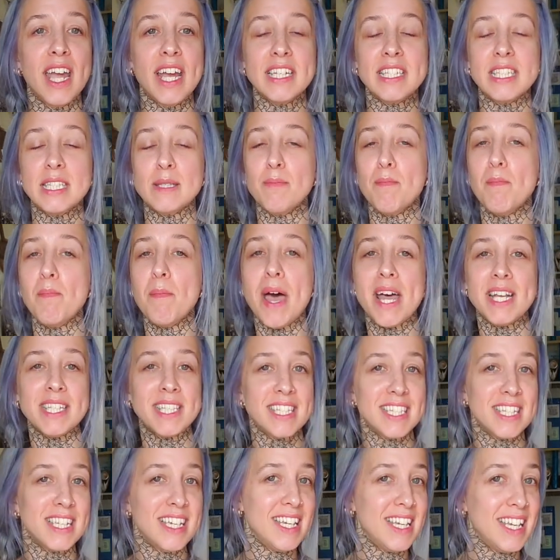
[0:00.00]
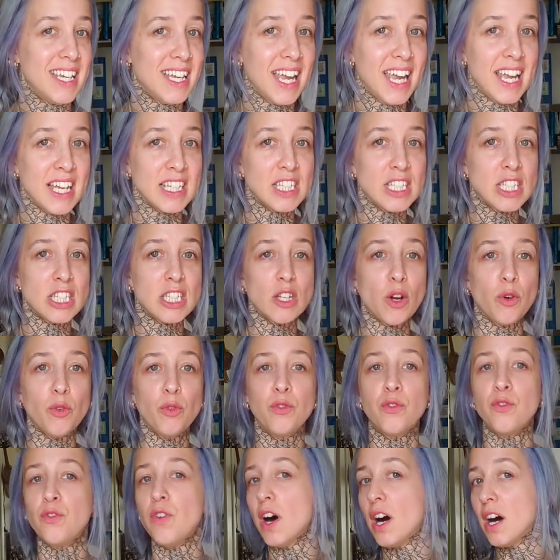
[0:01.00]
It's messy. It's so
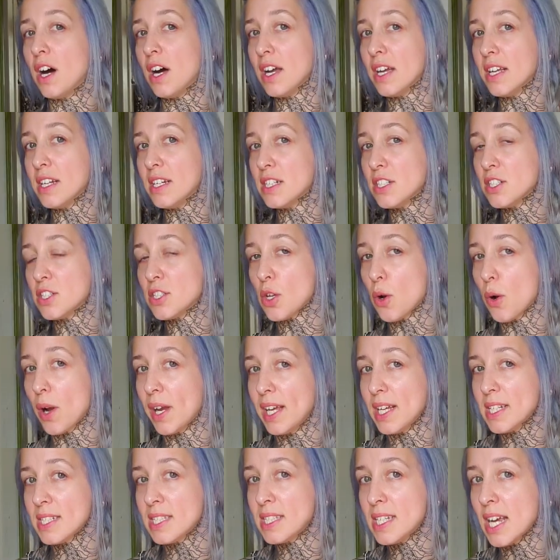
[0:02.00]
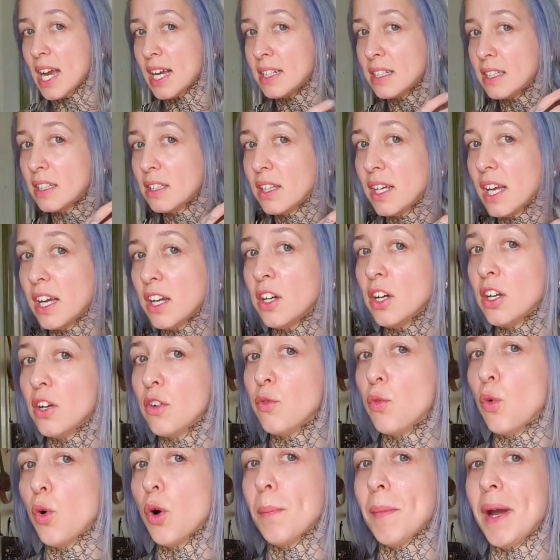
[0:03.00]
fun. So I guess technically I could
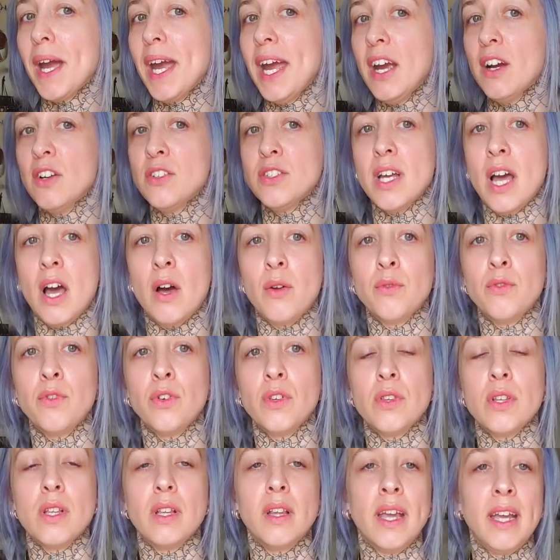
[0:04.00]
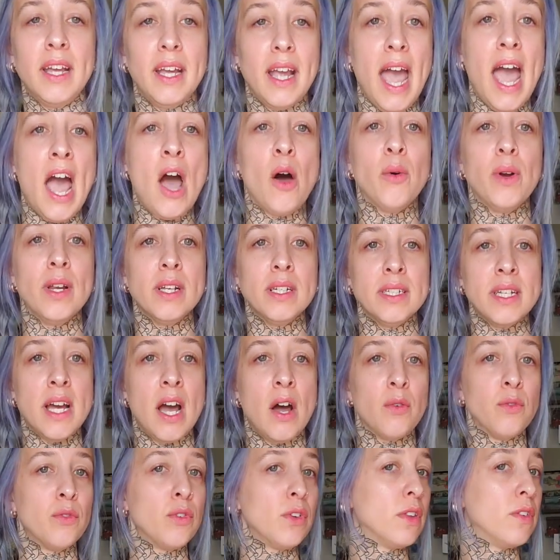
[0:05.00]
have wore my hair down for the, like, out and
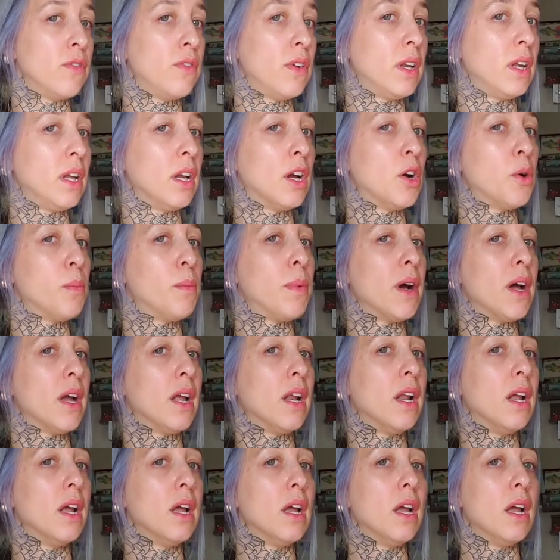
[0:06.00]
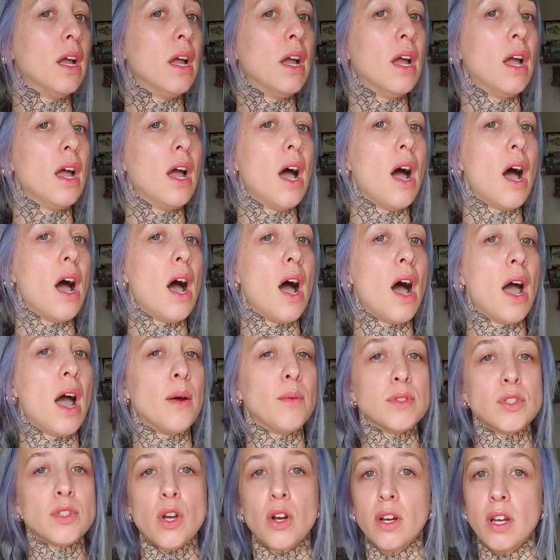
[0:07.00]
down for the video, but I
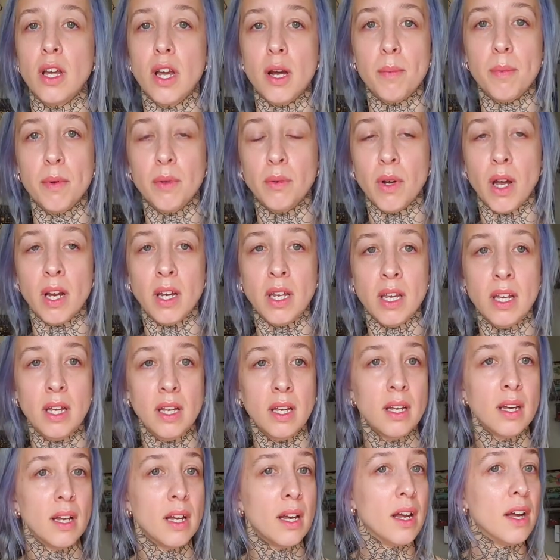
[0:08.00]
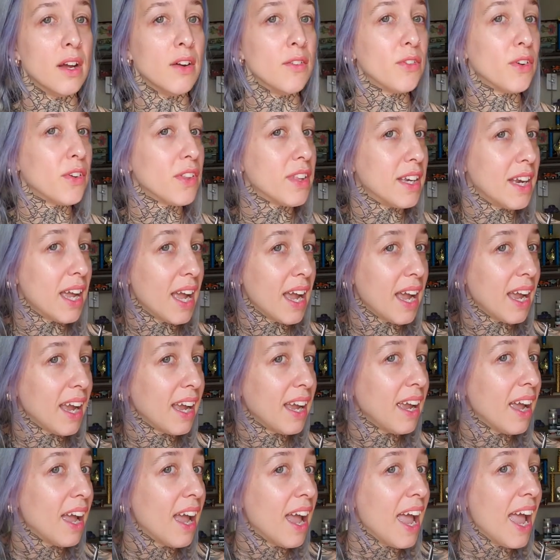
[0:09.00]
was already up and ready for the
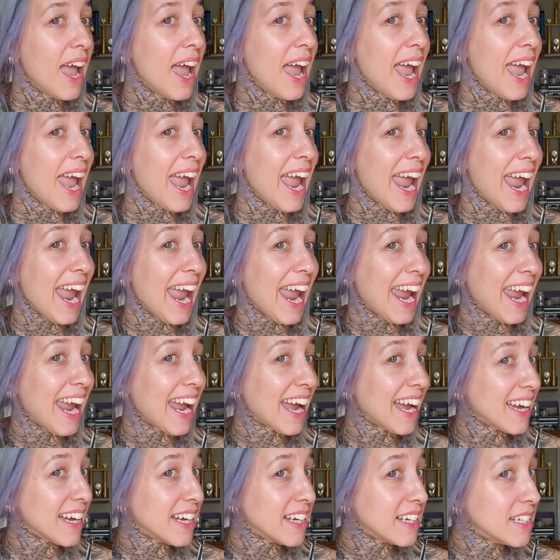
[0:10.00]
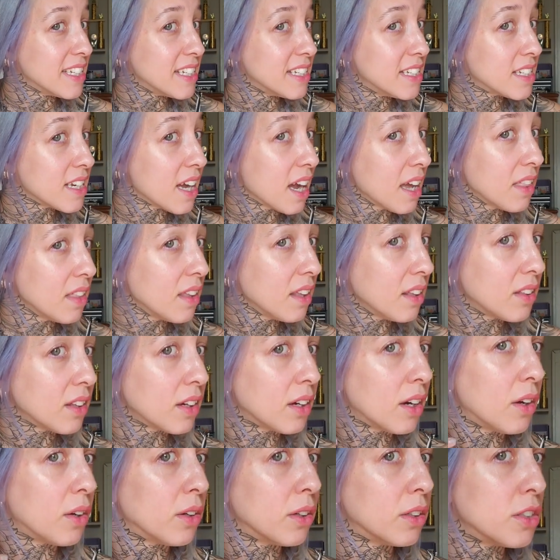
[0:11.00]
day. And I think the
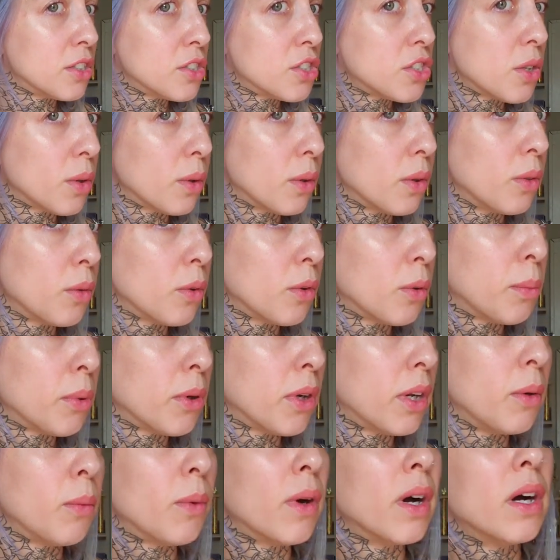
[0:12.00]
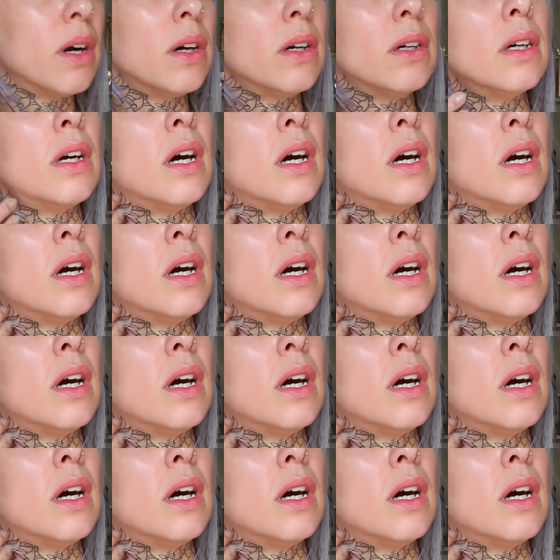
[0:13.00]
color is showing through pretty well.